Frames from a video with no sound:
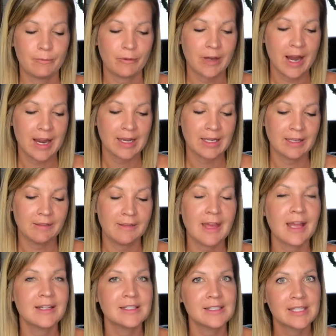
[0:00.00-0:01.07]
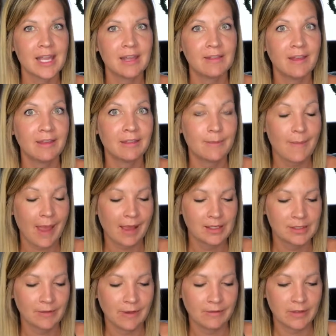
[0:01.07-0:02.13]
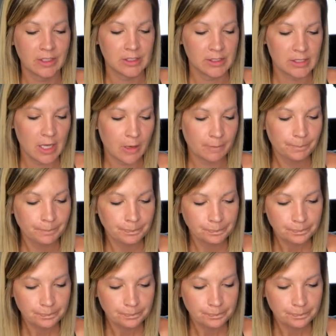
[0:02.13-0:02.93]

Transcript: variety, then say like the max flavors. So